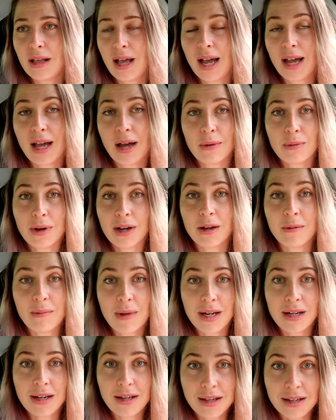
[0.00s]
I got
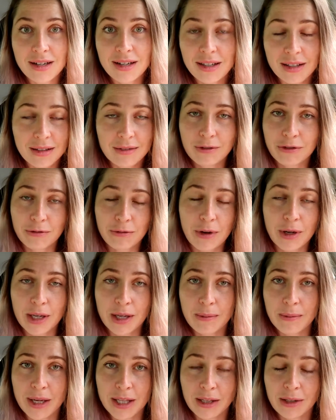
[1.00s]
recommended
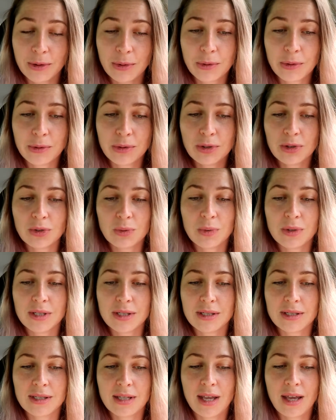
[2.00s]
by the locals
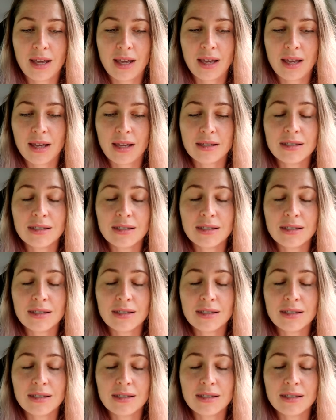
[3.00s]
was a